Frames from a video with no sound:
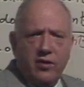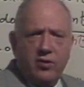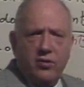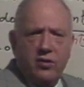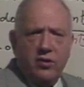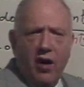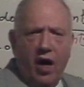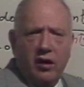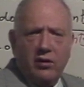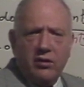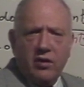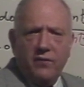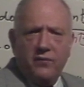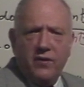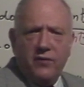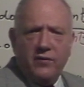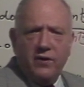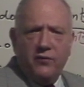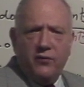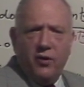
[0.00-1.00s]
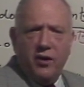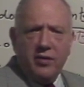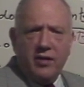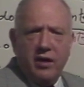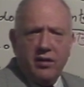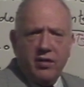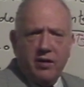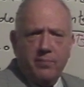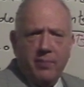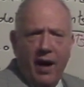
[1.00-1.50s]

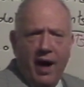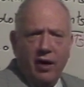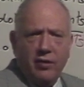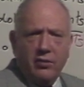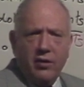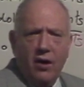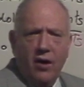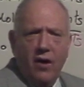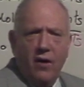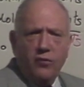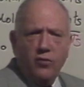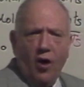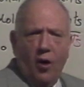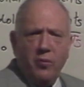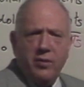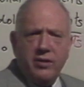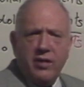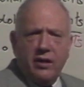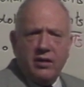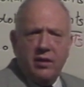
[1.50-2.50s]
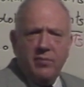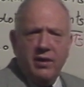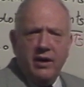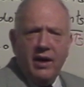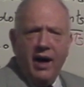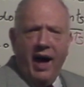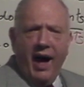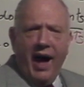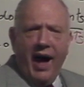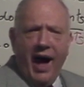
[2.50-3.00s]
$2.54 a pound, nobody said to
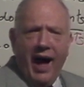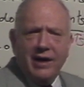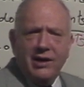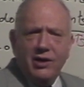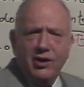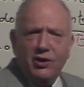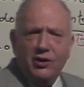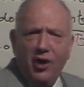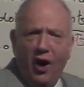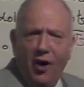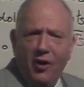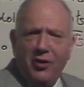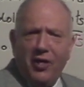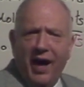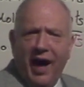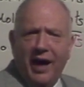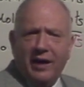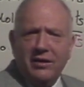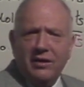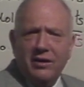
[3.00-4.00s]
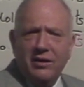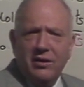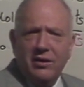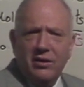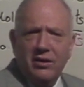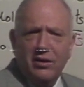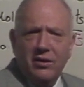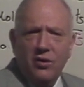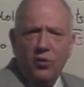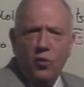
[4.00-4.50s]
me, how do you know that?
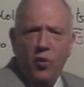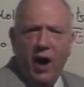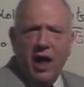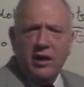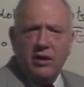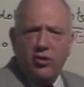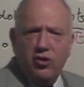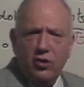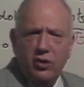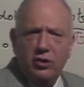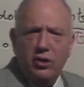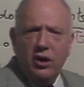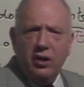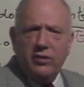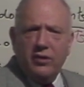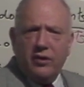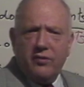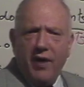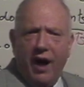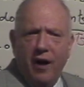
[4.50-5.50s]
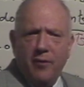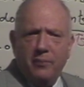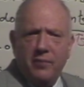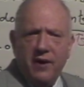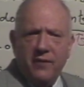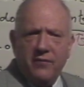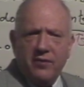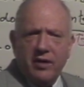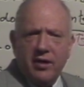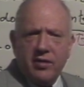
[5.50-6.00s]
Where did you learn the ground
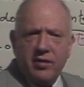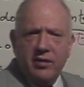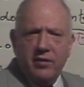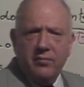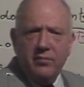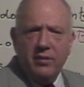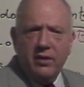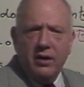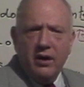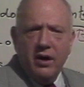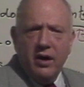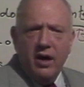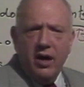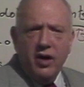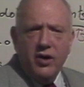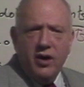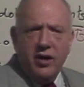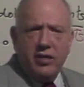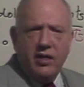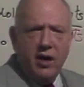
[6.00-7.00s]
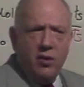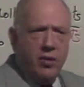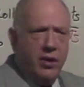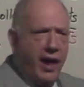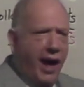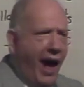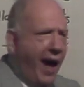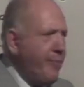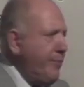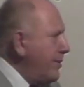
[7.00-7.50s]
beef system? You see, what
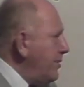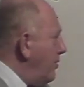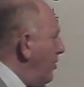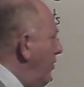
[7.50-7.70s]
happened